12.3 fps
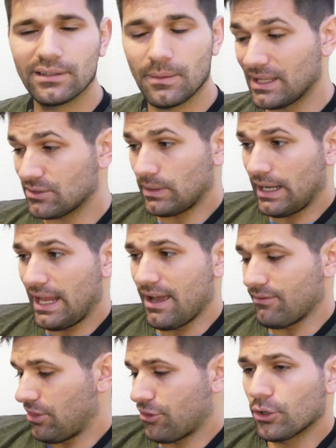I mean, that's what I
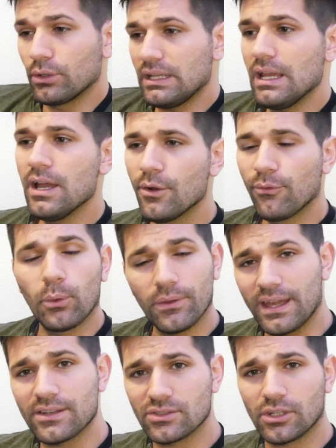have. A
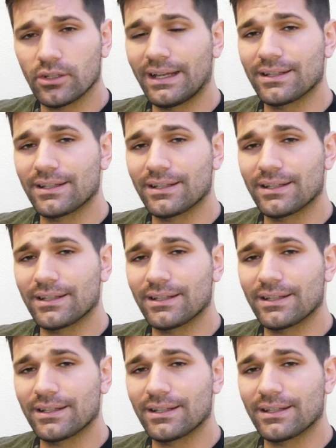$34,000